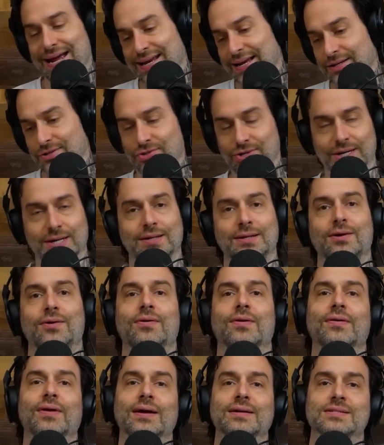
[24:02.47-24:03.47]
you're not tricking no
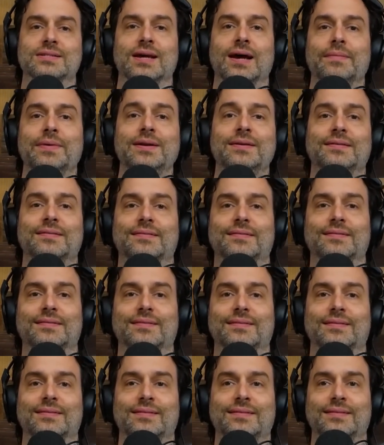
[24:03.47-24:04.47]
one, right? Salmon?
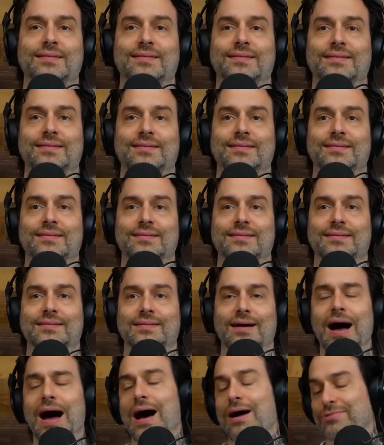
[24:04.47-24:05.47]

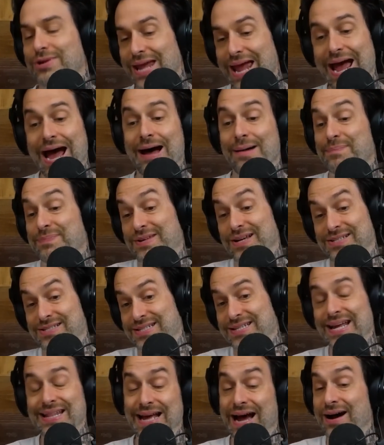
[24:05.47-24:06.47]
Oh, yeah,
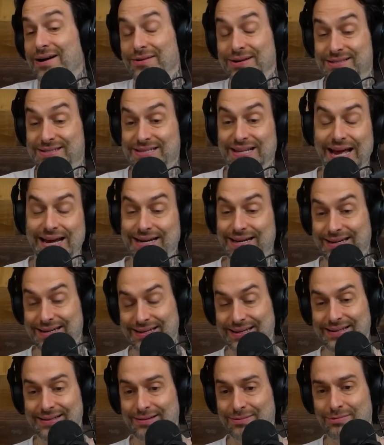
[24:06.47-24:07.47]
just, you know, it's like,
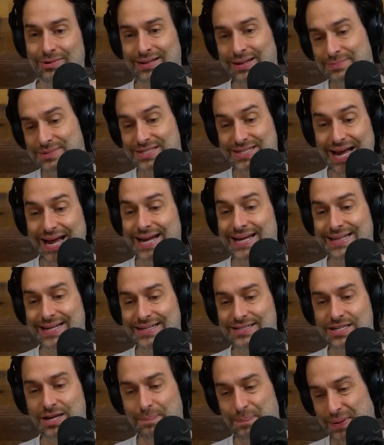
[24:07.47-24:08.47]
what I'm saying
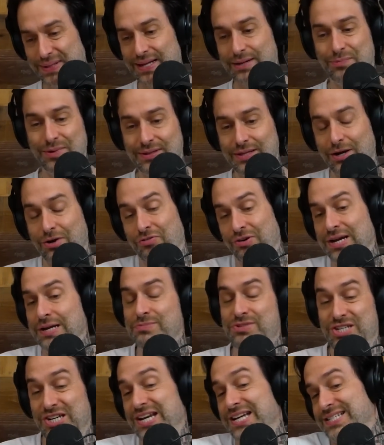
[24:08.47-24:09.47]
is you put it with the
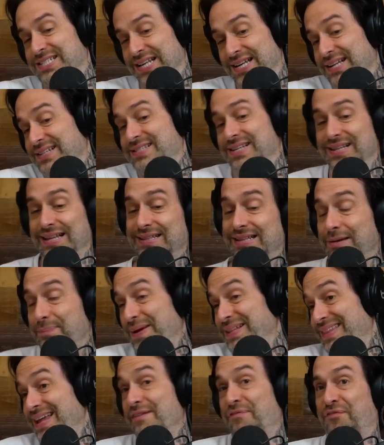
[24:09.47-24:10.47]
cream cheese and it's a little
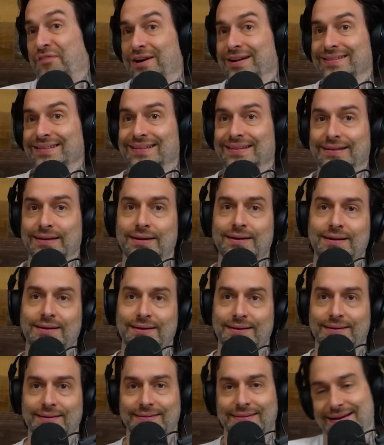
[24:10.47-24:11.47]
bit different.
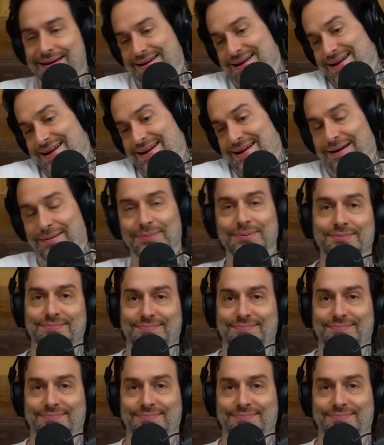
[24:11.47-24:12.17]
Ah,